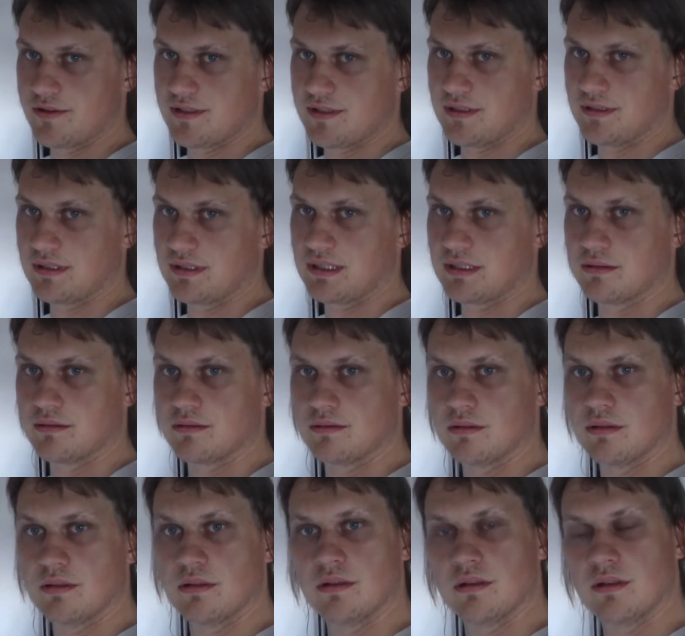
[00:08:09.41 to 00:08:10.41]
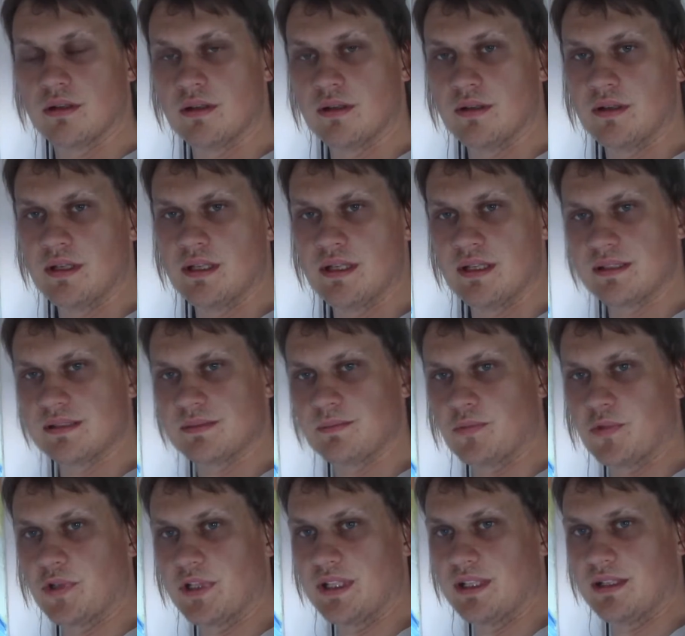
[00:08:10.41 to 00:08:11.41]
Like it's
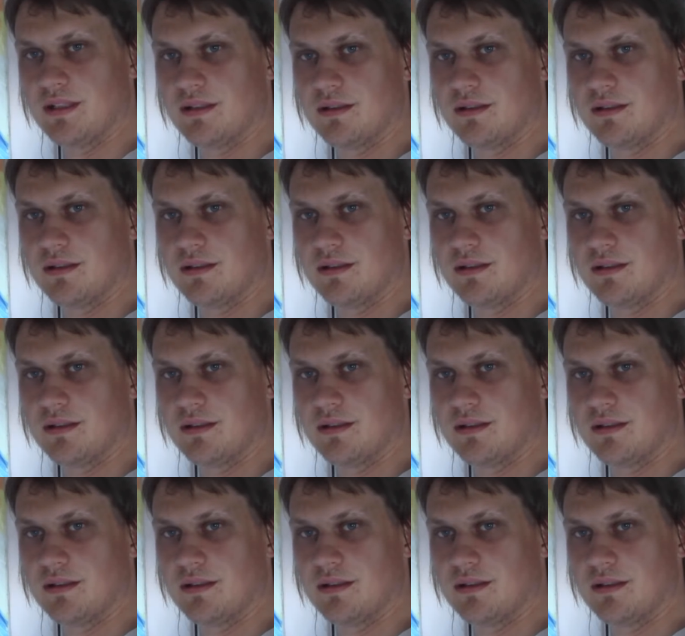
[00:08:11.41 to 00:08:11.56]
pretty.